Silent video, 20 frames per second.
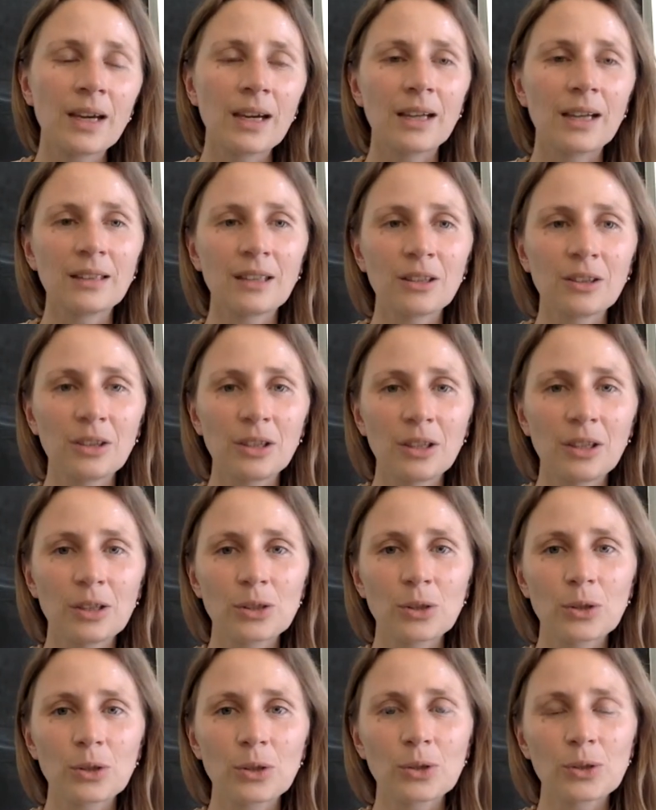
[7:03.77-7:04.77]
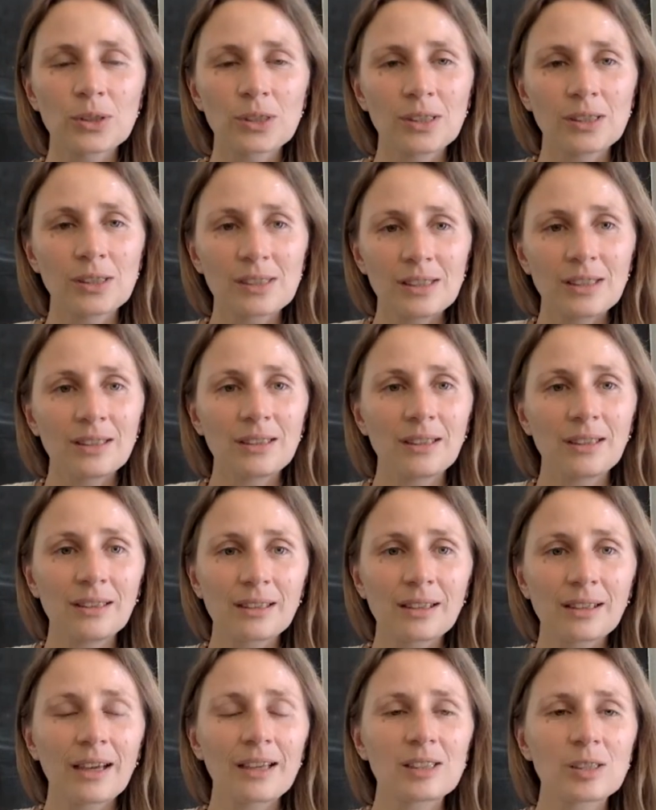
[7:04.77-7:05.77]
And I think it's also, since
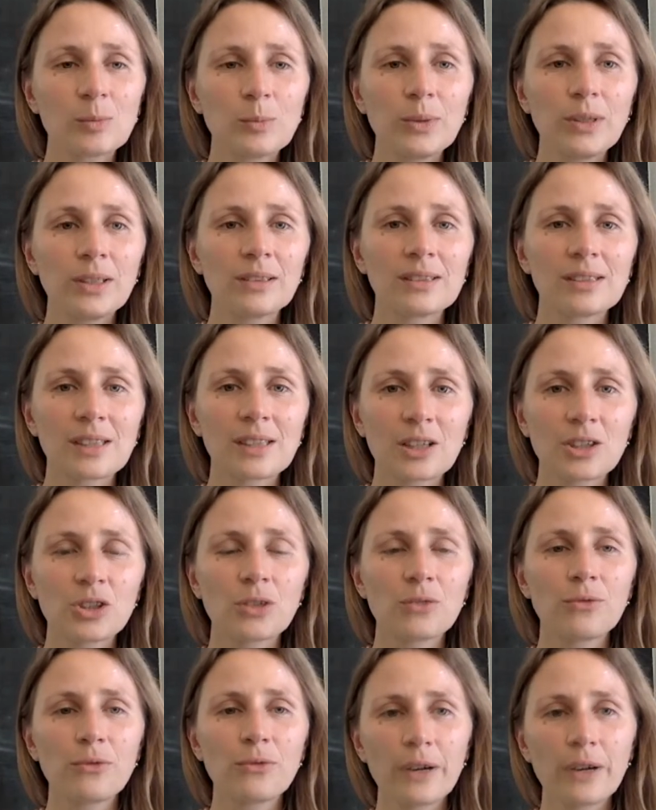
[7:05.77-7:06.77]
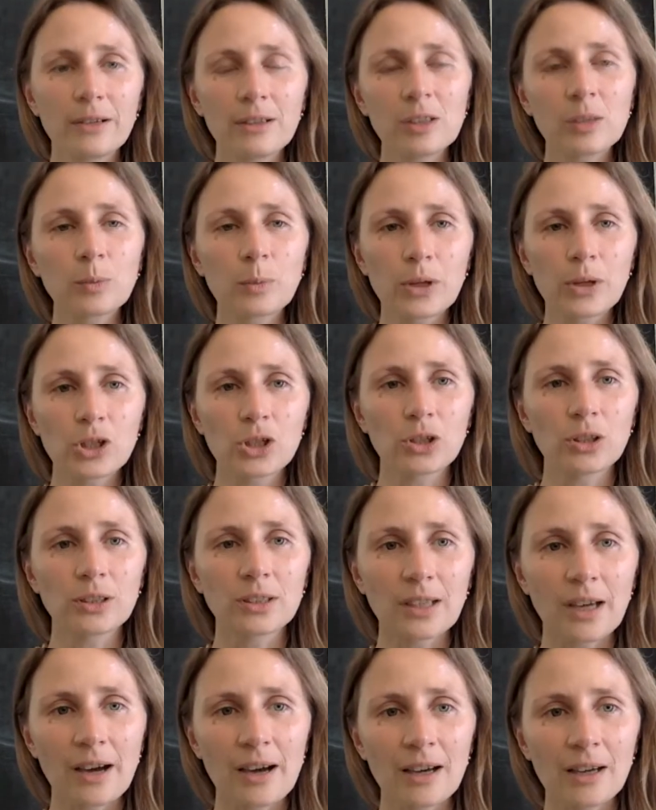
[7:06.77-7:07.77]
it has been such a very special
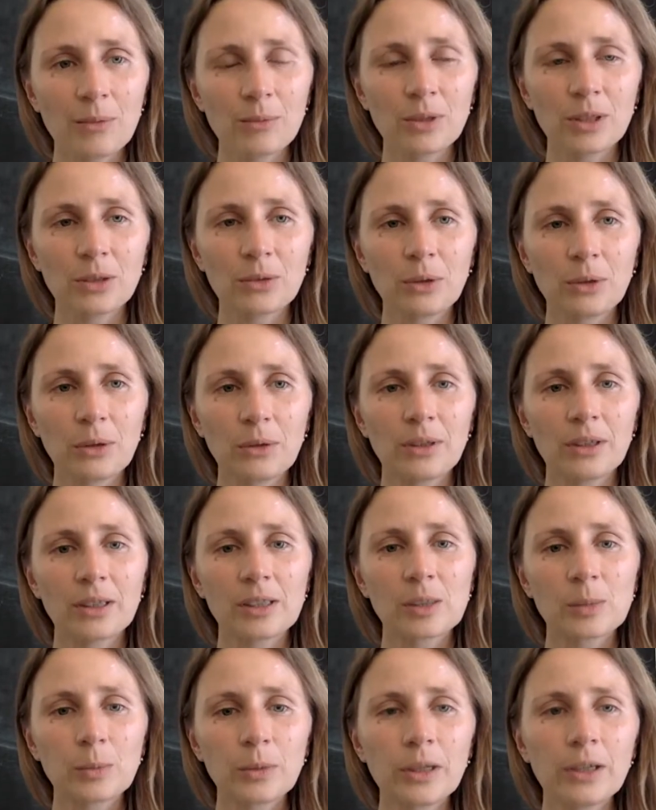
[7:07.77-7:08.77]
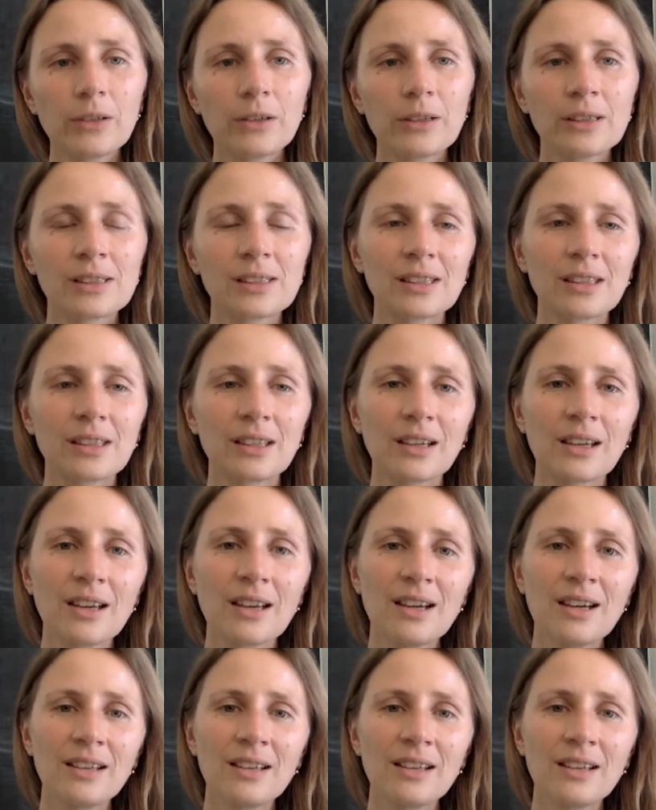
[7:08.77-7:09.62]
time that we are experiencing,